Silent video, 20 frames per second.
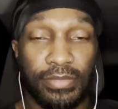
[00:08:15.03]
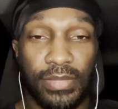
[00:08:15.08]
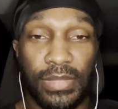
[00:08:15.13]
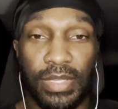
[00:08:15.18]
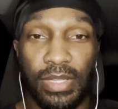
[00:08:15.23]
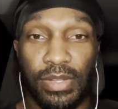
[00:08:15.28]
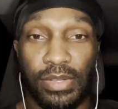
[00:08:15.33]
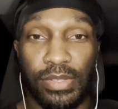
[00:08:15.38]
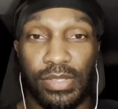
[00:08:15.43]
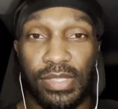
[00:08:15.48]

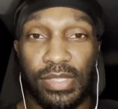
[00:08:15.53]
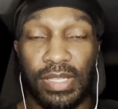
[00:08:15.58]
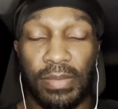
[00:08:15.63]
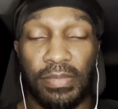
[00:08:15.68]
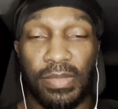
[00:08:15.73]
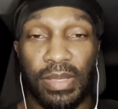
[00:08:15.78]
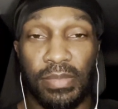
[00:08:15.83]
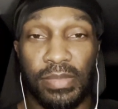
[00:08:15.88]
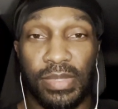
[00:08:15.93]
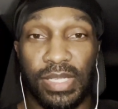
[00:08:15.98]
those
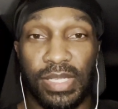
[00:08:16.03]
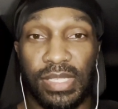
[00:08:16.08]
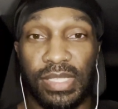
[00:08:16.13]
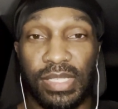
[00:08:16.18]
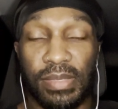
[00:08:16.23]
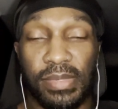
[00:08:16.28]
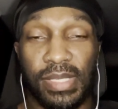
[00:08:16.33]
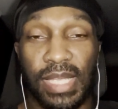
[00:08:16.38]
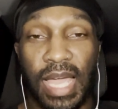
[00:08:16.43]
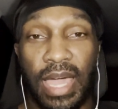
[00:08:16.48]
symptoms just
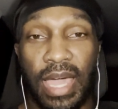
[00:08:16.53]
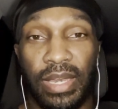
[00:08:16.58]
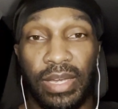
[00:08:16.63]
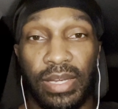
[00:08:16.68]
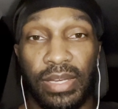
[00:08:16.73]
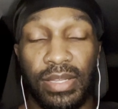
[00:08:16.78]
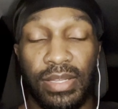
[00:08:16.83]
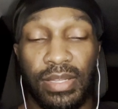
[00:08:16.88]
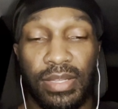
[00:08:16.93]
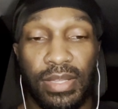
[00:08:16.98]
subsided.
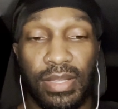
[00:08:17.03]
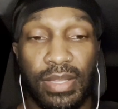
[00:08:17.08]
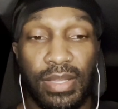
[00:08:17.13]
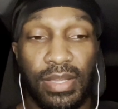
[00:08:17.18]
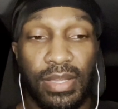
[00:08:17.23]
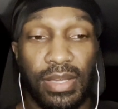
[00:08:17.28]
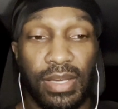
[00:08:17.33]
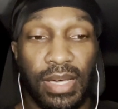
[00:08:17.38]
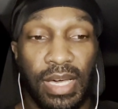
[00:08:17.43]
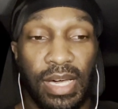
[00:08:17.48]

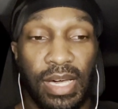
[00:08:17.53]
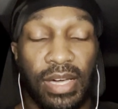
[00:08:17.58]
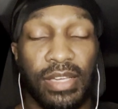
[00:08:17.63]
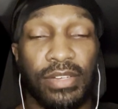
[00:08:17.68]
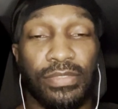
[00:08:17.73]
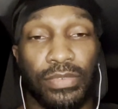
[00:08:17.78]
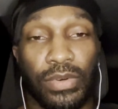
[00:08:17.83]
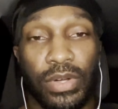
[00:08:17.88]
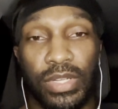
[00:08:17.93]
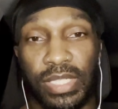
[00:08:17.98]

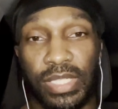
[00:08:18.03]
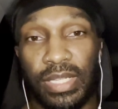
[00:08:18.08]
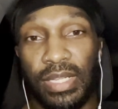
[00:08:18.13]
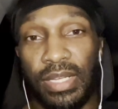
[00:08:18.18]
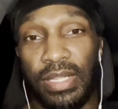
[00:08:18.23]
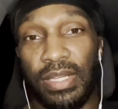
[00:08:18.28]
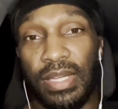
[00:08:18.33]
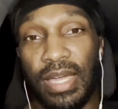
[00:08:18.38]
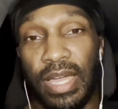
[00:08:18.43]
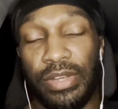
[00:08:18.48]

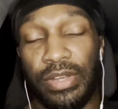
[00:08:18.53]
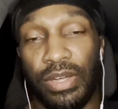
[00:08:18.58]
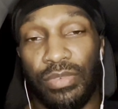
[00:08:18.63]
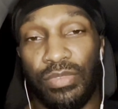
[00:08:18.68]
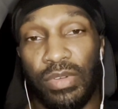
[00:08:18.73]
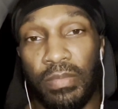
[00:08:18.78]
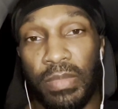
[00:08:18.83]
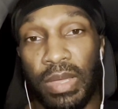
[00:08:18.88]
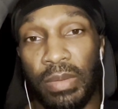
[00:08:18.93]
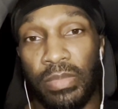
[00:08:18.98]
Unfortunately, I don't
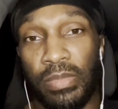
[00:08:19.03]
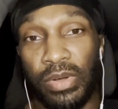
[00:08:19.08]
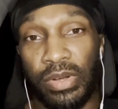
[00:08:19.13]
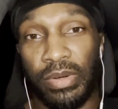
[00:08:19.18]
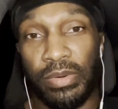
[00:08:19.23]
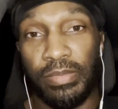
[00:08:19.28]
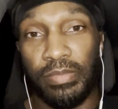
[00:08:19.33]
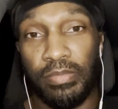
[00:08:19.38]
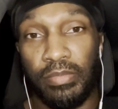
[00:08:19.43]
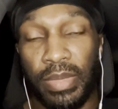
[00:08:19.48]
remember
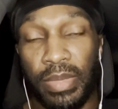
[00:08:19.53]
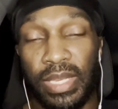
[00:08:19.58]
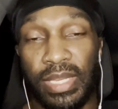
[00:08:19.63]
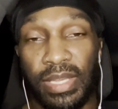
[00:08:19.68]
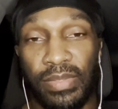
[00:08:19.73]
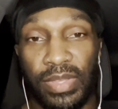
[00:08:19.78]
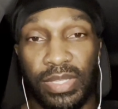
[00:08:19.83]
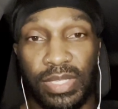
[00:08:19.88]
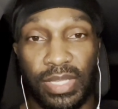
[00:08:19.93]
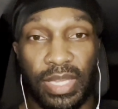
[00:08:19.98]
many
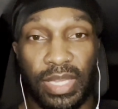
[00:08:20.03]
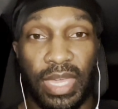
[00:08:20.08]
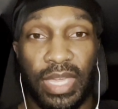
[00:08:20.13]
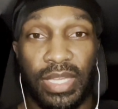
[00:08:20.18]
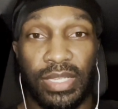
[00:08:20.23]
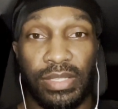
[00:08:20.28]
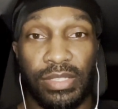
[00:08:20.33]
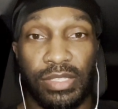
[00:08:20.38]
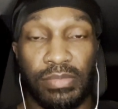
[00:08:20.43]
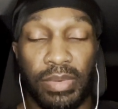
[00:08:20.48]
of these
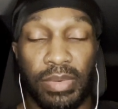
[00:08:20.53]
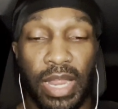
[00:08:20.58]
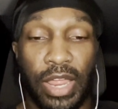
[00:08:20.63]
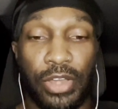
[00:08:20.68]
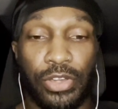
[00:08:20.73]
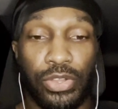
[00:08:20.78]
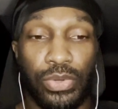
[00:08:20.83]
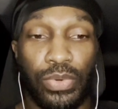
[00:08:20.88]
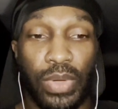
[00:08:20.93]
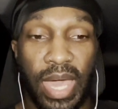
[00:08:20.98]
occasions, but I
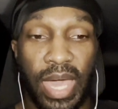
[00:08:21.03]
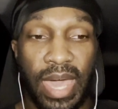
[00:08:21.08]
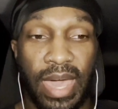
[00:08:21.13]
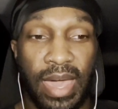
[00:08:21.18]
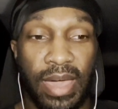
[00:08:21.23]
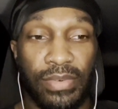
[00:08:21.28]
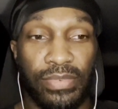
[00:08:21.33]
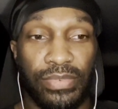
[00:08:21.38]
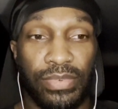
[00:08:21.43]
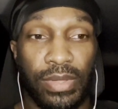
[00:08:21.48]
do
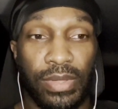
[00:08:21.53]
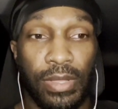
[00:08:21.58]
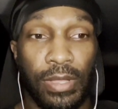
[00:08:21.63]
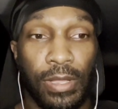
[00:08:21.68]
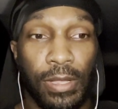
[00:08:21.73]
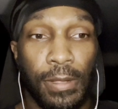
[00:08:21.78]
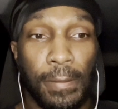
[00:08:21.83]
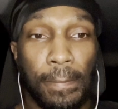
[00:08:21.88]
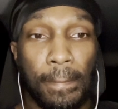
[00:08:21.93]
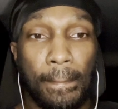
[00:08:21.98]
have
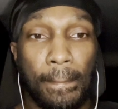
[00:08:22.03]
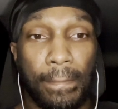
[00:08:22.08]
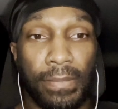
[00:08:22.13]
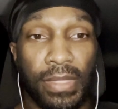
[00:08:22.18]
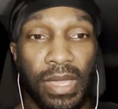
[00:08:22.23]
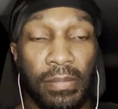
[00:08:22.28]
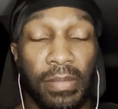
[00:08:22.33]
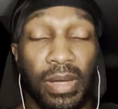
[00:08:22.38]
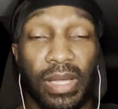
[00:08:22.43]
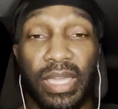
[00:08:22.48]

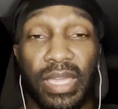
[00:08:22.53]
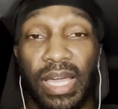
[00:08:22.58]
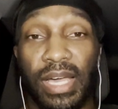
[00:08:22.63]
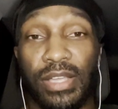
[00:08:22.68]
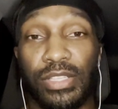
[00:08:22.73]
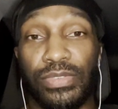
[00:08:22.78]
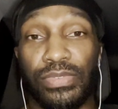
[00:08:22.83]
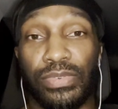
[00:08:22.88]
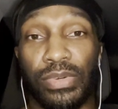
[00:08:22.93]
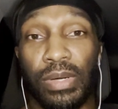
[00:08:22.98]

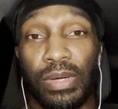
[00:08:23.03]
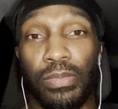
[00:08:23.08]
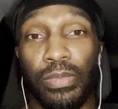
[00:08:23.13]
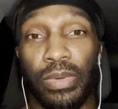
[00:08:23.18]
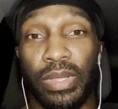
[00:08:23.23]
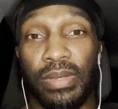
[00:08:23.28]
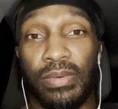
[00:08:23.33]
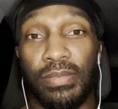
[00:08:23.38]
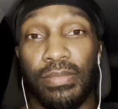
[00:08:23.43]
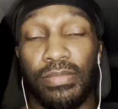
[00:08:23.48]
accounts from
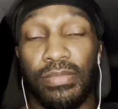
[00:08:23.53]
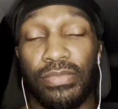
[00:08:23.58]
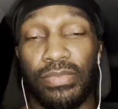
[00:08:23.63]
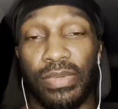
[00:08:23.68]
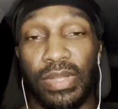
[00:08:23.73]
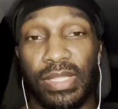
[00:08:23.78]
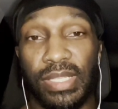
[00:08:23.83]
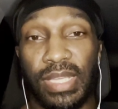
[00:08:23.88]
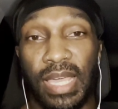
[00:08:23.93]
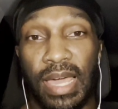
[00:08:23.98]
when
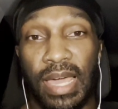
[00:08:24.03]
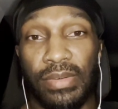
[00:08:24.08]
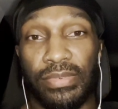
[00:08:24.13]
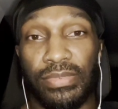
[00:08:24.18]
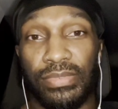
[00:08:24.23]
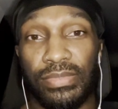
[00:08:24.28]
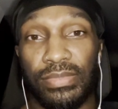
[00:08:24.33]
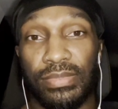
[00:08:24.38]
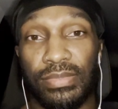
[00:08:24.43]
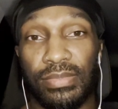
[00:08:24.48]
friends have
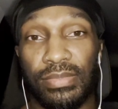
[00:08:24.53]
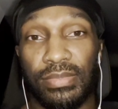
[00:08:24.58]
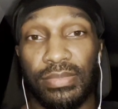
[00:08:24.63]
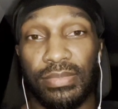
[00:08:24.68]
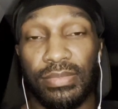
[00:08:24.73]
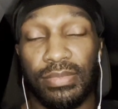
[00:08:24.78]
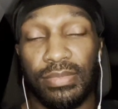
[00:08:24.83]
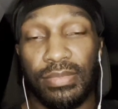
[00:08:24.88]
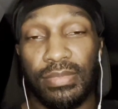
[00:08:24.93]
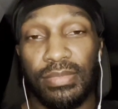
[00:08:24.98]

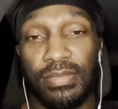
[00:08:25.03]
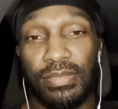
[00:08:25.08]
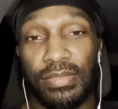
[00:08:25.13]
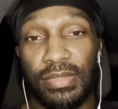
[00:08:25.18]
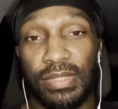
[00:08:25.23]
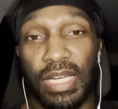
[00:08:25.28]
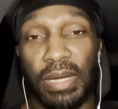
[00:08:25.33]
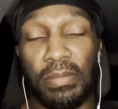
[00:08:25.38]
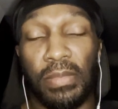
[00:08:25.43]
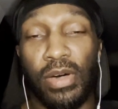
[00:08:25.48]

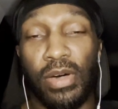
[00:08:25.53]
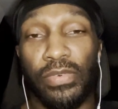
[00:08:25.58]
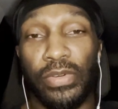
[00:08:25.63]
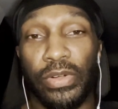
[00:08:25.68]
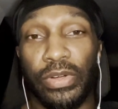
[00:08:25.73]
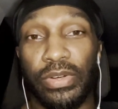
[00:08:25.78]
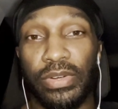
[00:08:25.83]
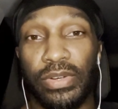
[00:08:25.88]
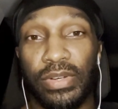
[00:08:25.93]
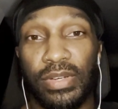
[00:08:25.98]
come over
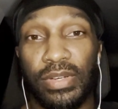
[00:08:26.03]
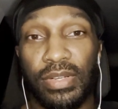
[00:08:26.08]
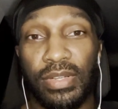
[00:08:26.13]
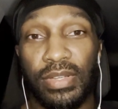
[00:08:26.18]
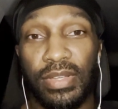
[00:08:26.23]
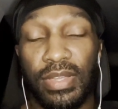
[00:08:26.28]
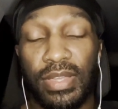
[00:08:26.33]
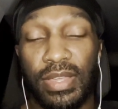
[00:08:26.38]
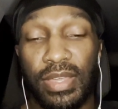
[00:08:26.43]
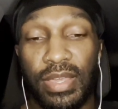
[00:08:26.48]

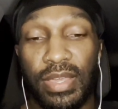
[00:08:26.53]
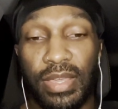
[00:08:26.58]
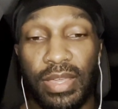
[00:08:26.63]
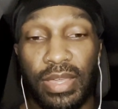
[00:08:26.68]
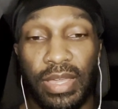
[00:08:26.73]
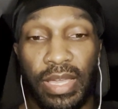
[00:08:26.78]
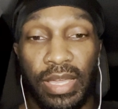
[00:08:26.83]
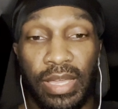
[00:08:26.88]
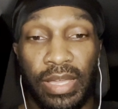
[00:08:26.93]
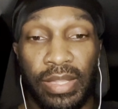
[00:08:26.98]

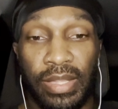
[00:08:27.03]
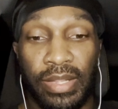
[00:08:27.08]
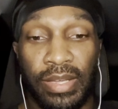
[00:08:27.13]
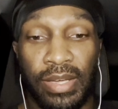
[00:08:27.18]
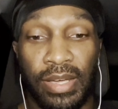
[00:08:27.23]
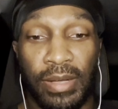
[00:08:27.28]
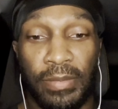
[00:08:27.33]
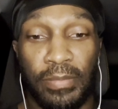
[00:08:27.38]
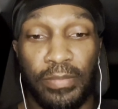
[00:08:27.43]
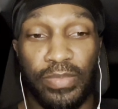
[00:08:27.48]
and
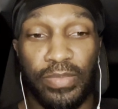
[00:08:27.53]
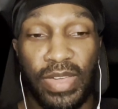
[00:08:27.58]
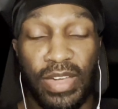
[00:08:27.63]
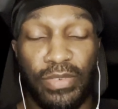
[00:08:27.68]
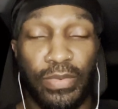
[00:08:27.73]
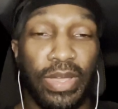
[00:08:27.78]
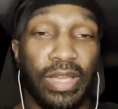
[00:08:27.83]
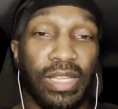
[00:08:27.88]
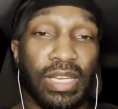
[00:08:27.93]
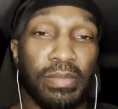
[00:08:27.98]

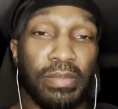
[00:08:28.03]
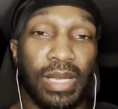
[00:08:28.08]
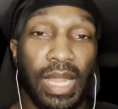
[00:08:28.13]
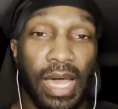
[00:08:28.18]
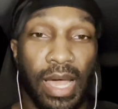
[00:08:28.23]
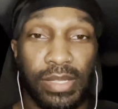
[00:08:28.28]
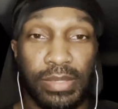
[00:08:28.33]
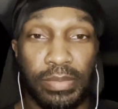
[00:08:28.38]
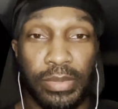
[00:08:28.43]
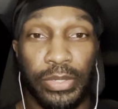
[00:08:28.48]
I've waken up in the
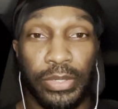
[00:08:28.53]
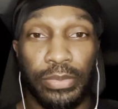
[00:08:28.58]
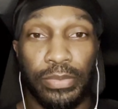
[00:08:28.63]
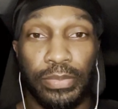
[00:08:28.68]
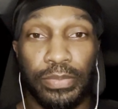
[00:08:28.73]
hospital.